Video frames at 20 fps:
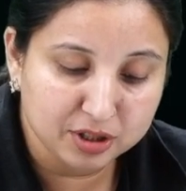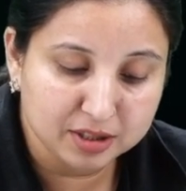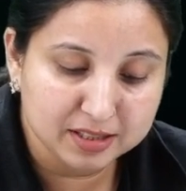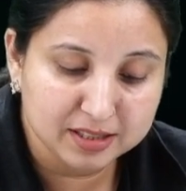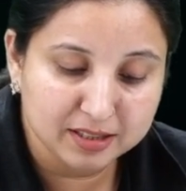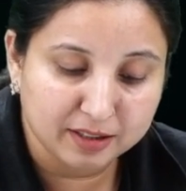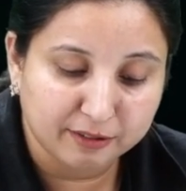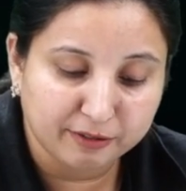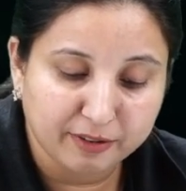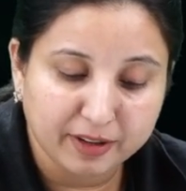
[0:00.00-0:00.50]

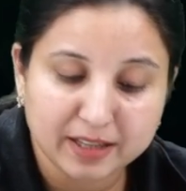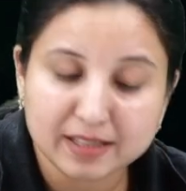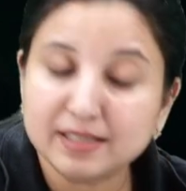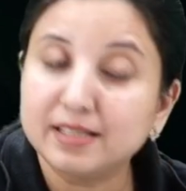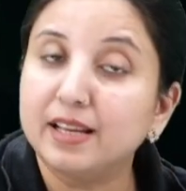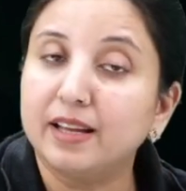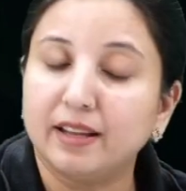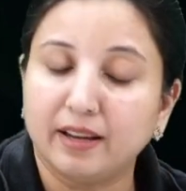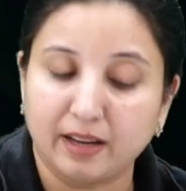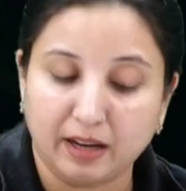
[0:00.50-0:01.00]
surface
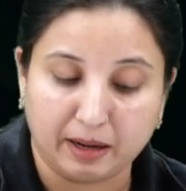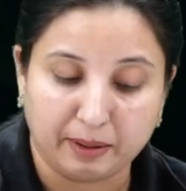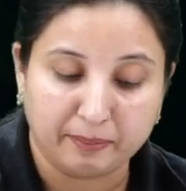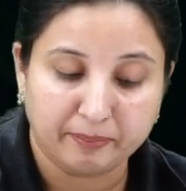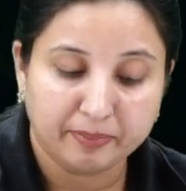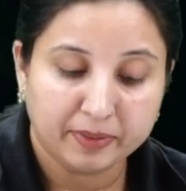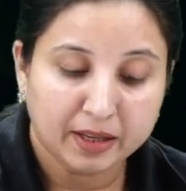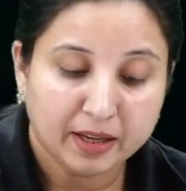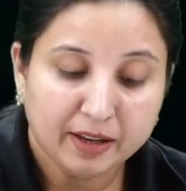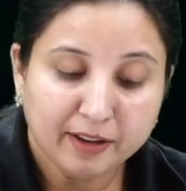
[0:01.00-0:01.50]
area,
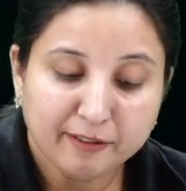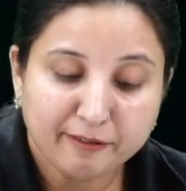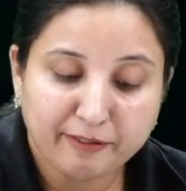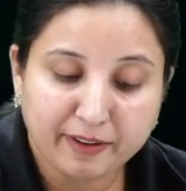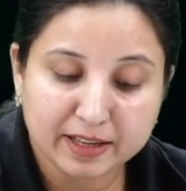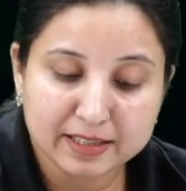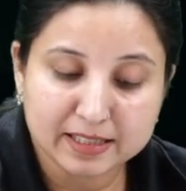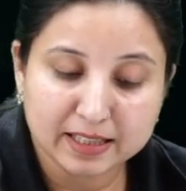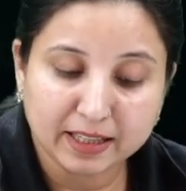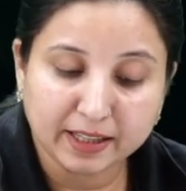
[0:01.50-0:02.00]

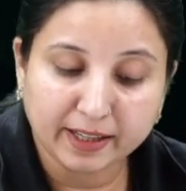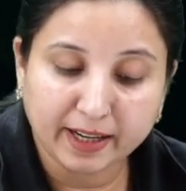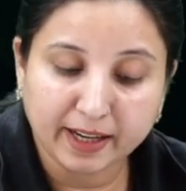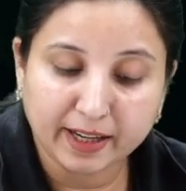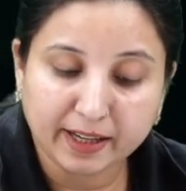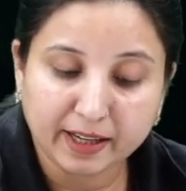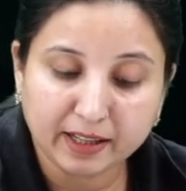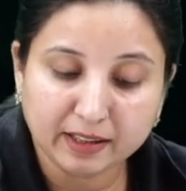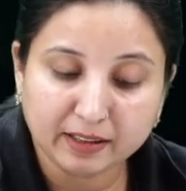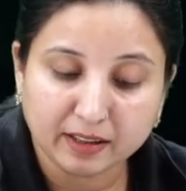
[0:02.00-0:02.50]

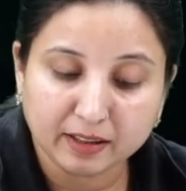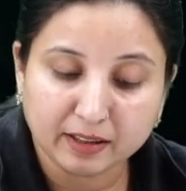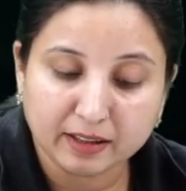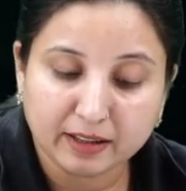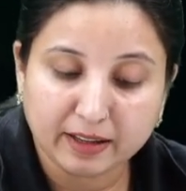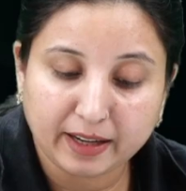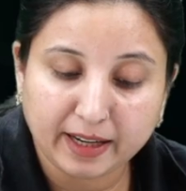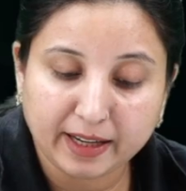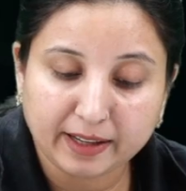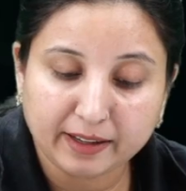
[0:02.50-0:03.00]
facilitating the
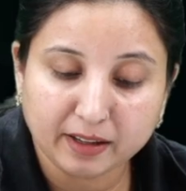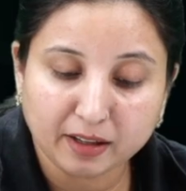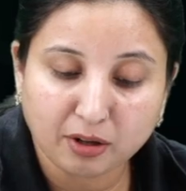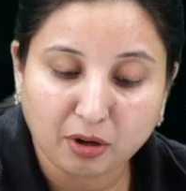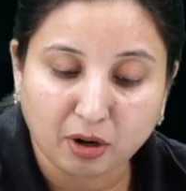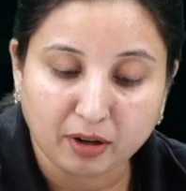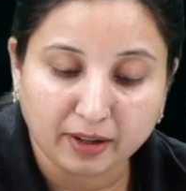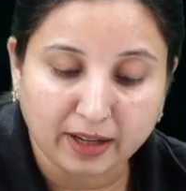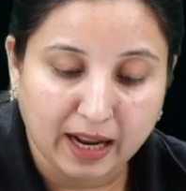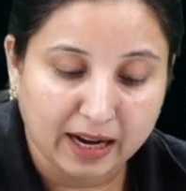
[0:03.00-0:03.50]
greater
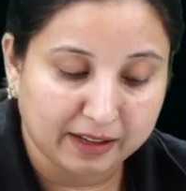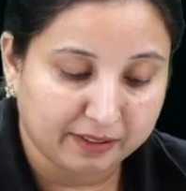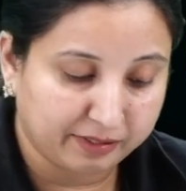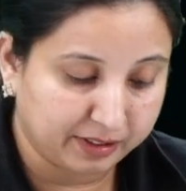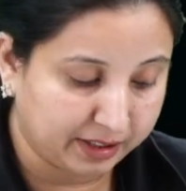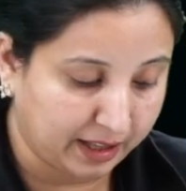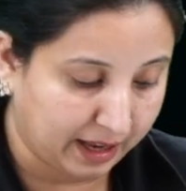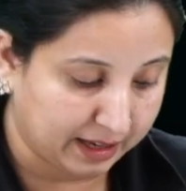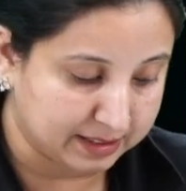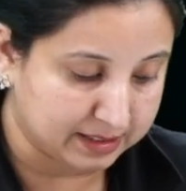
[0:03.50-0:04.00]
contact
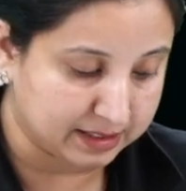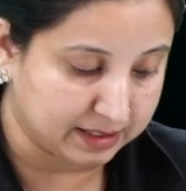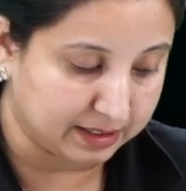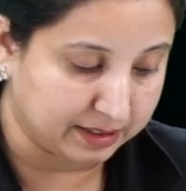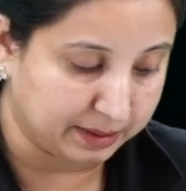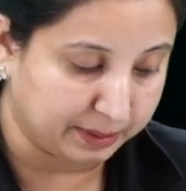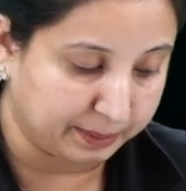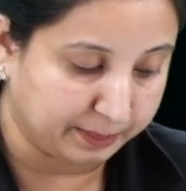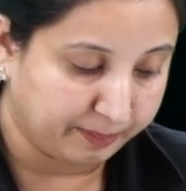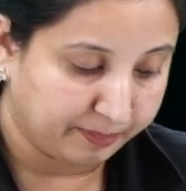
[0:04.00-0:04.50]
with
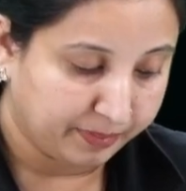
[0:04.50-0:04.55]
acid.